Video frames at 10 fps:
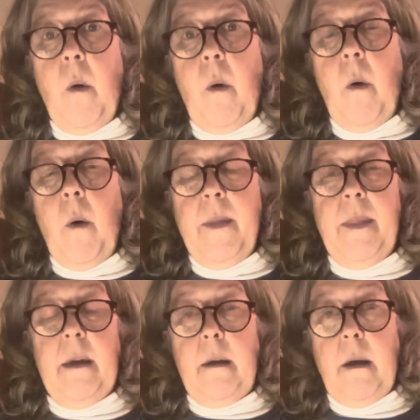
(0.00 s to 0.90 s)
on
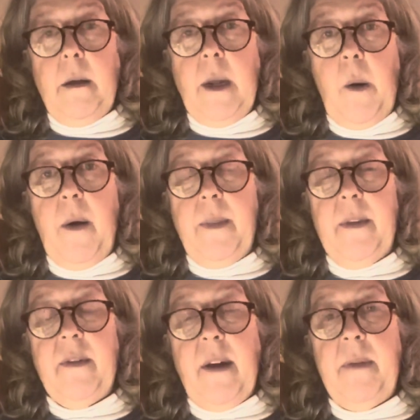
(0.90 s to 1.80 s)
the
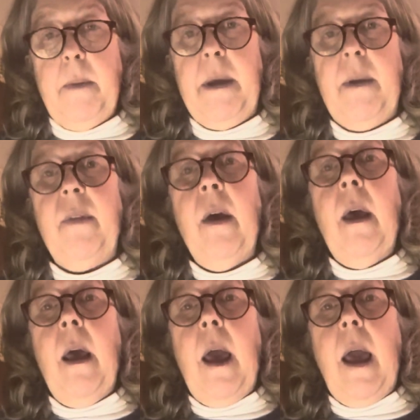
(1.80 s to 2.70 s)
stuffing mix.
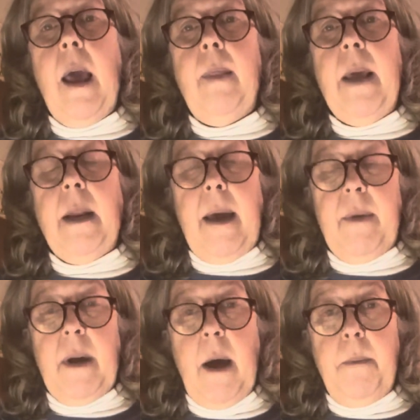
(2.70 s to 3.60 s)
And then you have
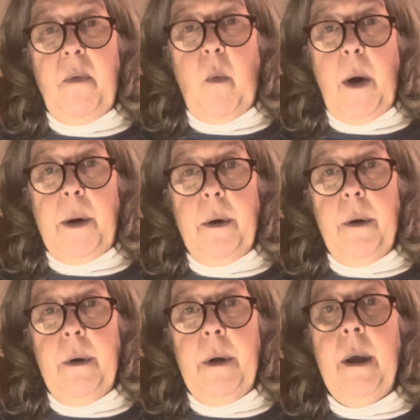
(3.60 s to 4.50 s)
a cup of water.
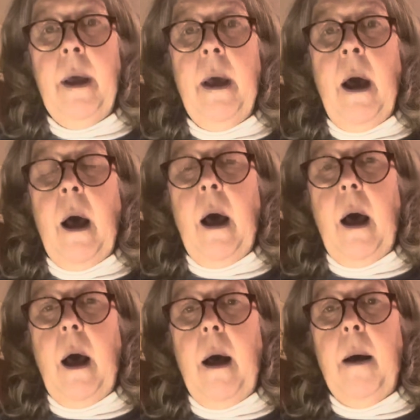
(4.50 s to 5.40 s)

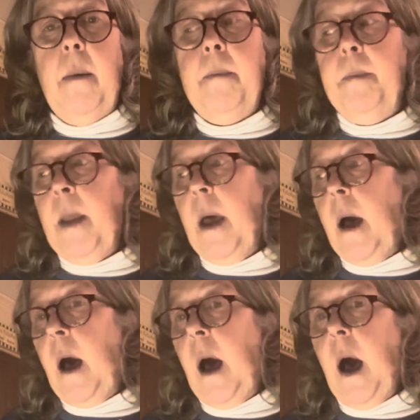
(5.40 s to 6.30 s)

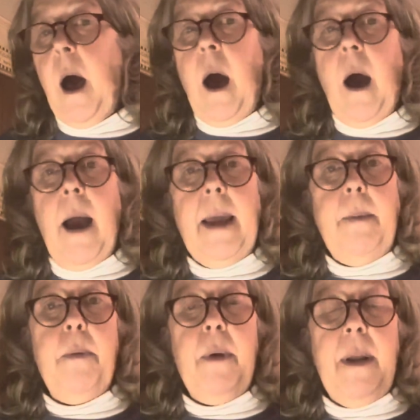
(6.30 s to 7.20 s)
I
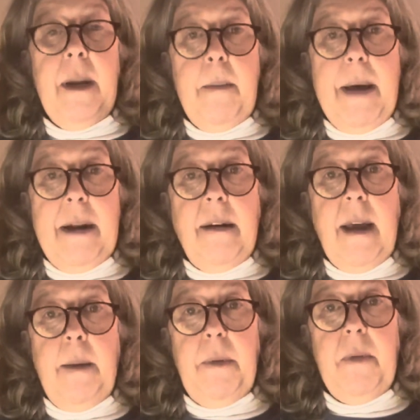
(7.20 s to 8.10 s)
put in about a
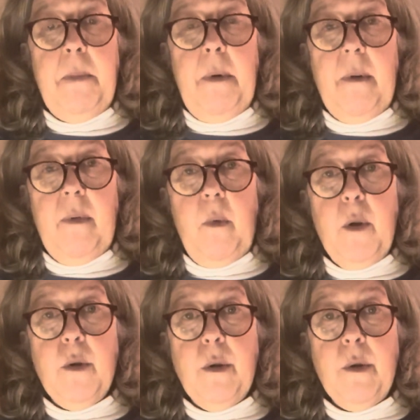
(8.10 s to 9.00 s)
tablespoon of
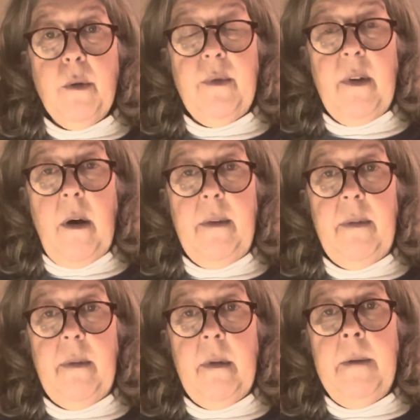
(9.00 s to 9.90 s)
Worcestershire sauce,